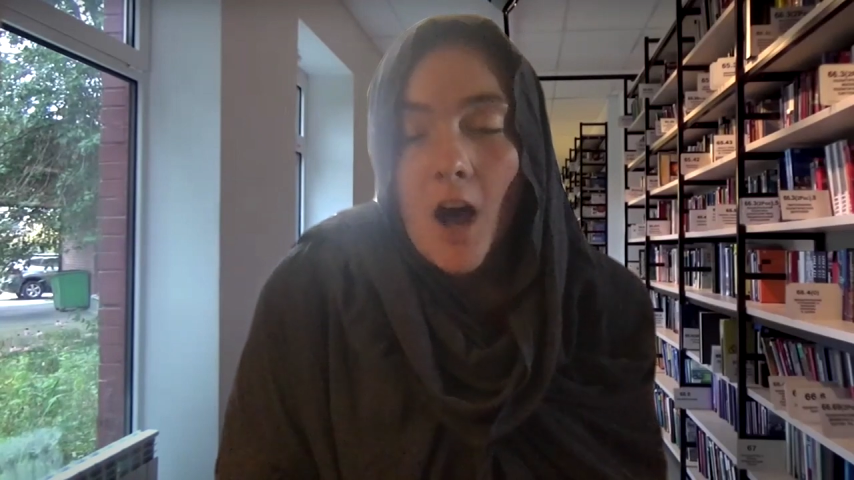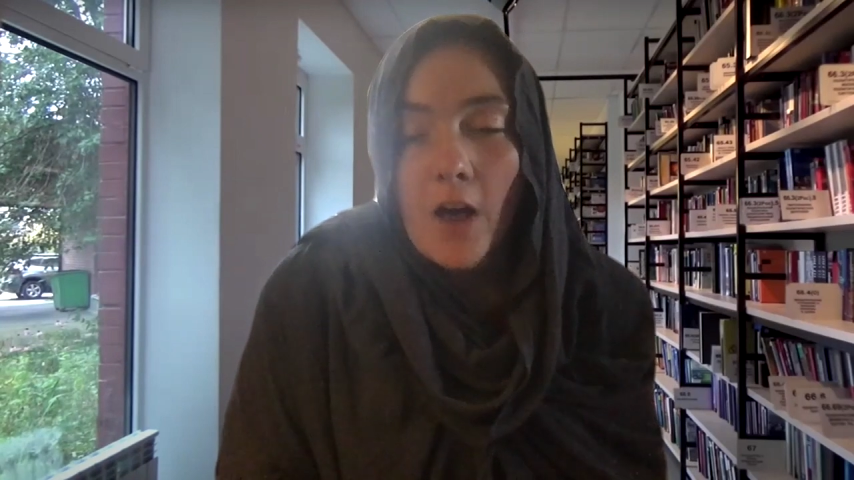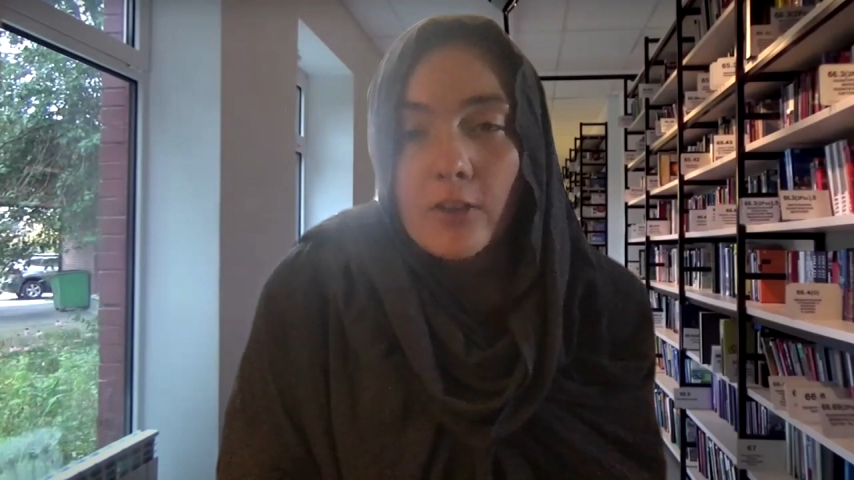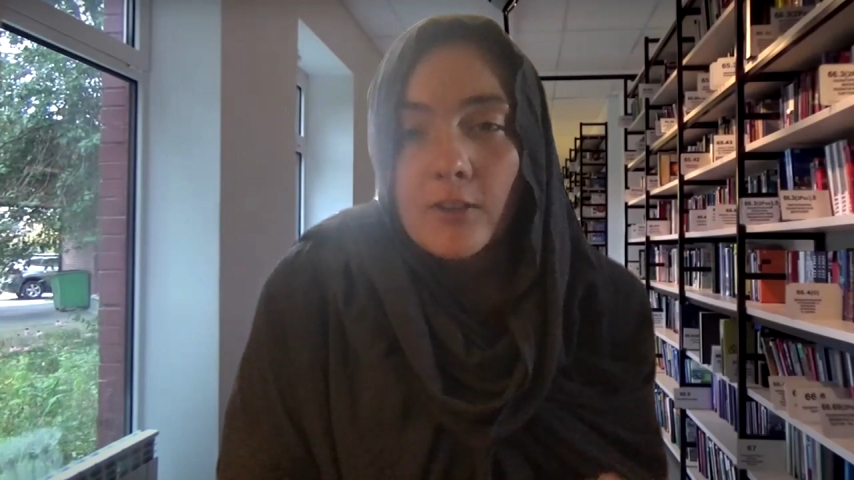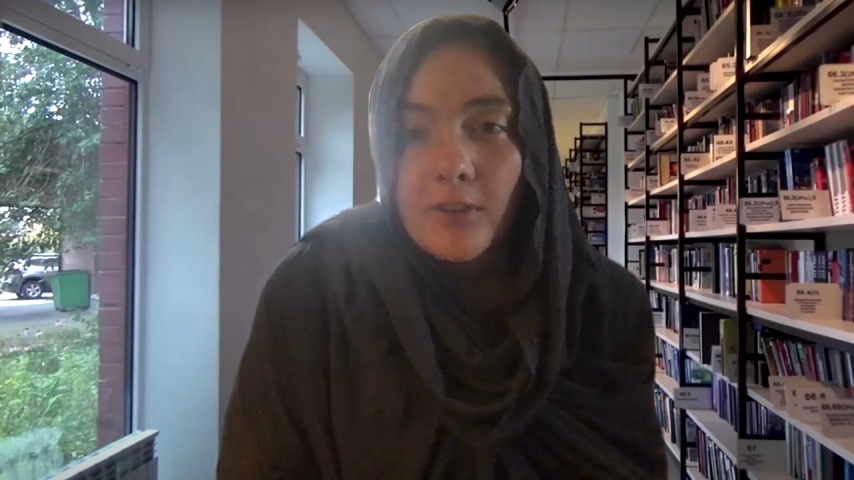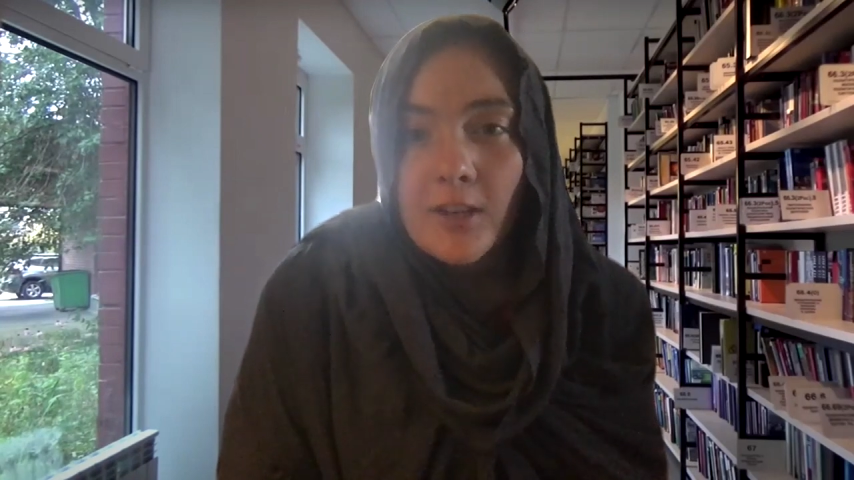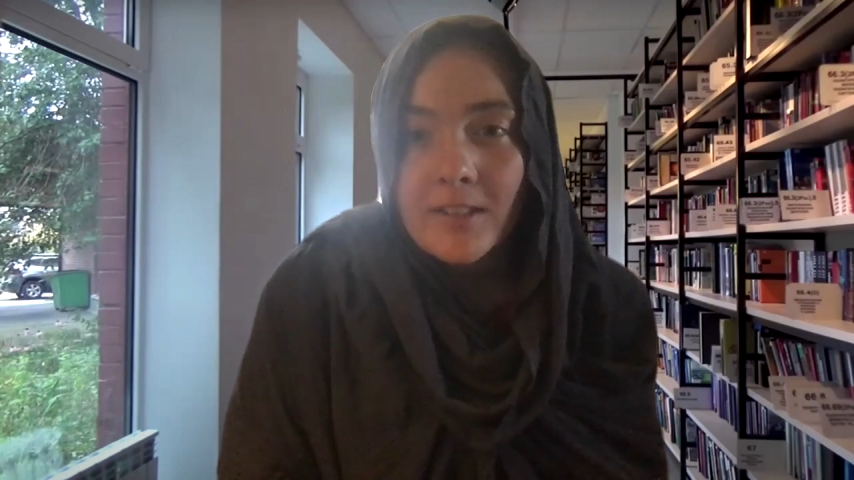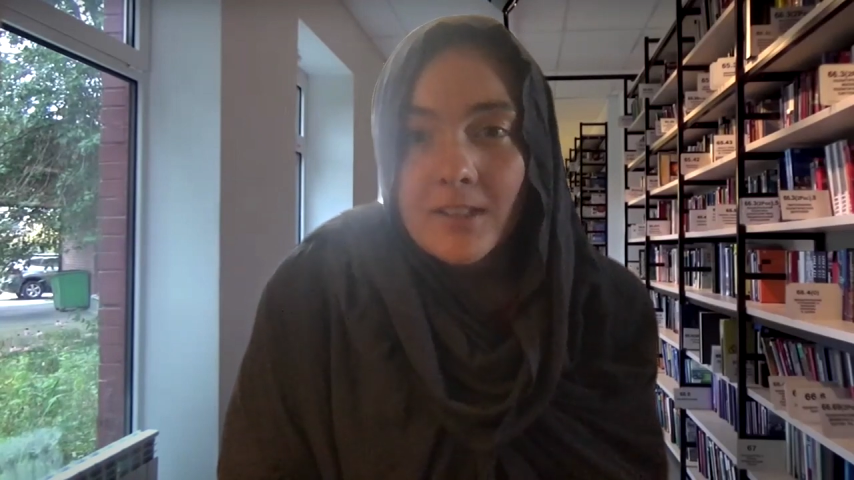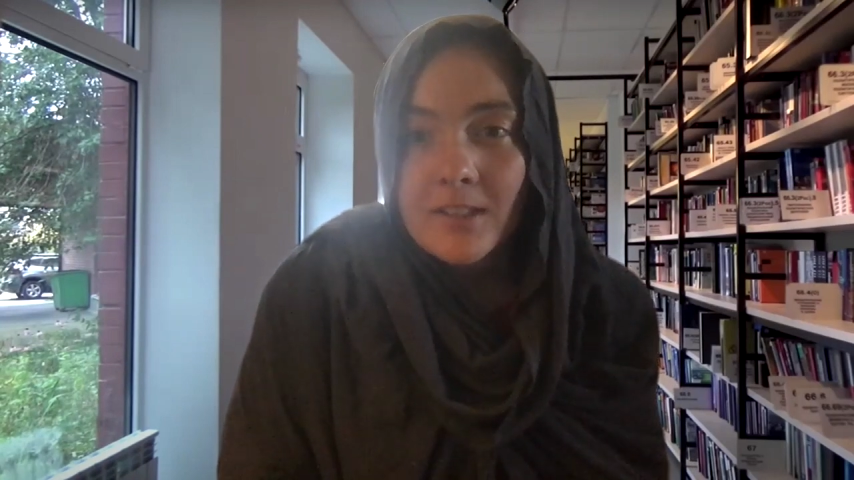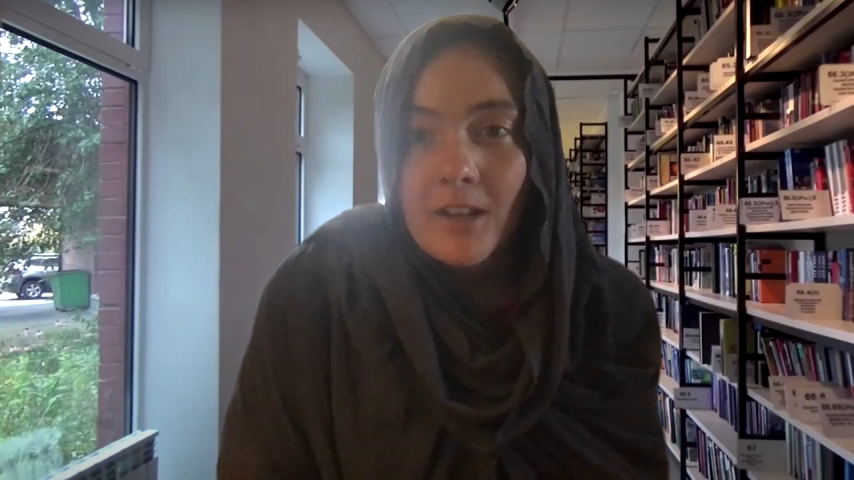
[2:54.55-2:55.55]
Other
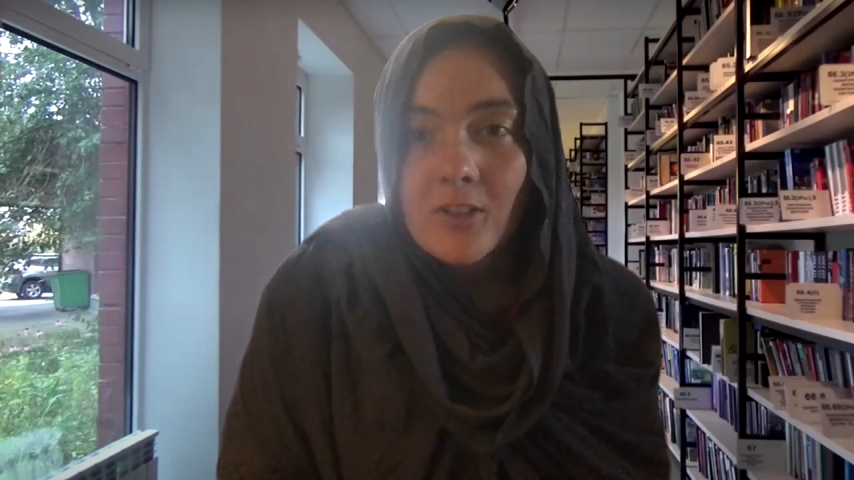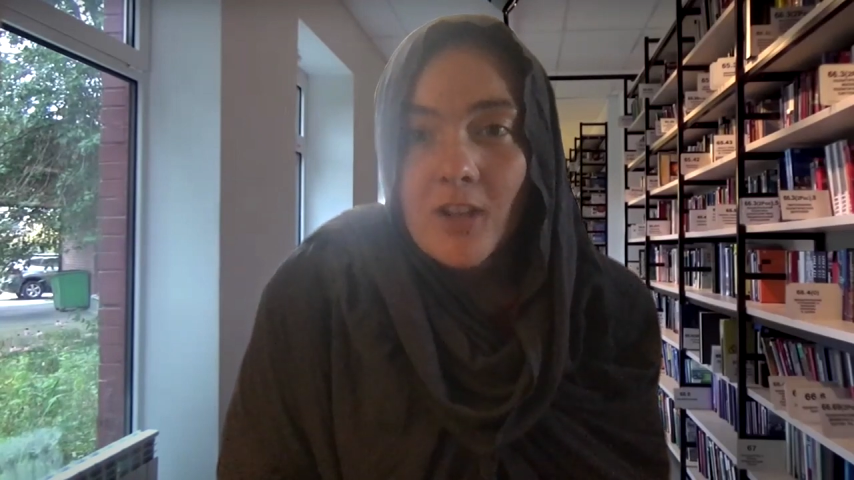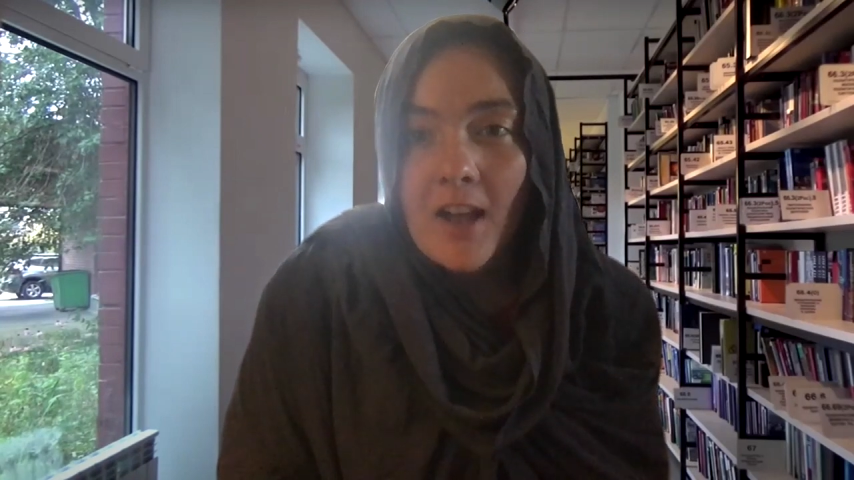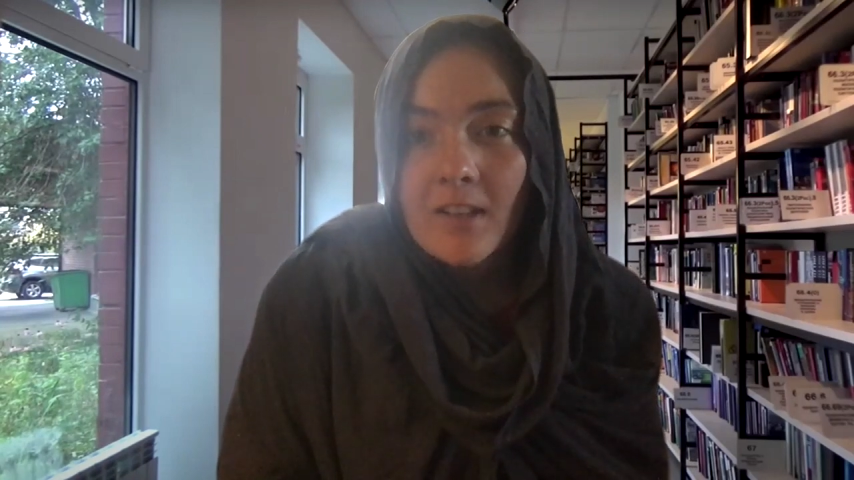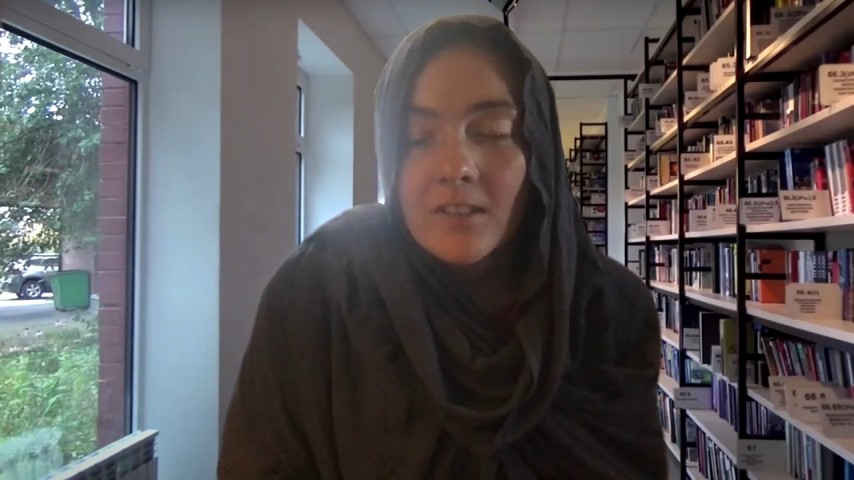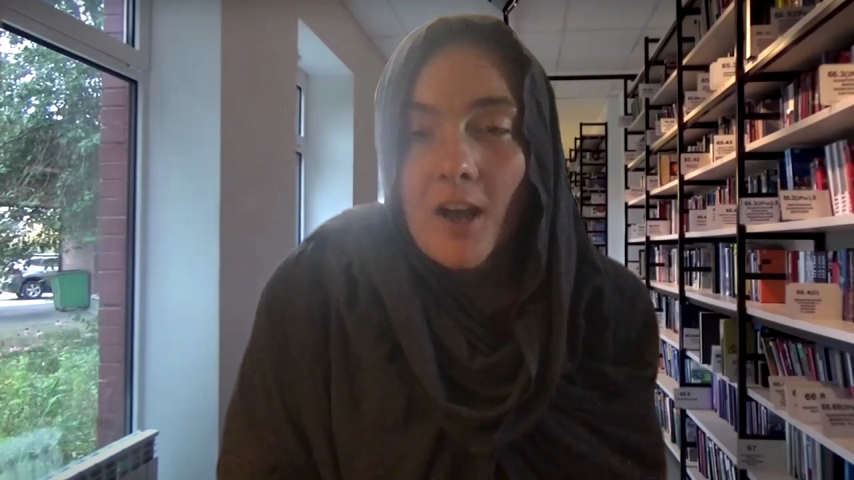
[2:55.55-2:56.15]
phrases such as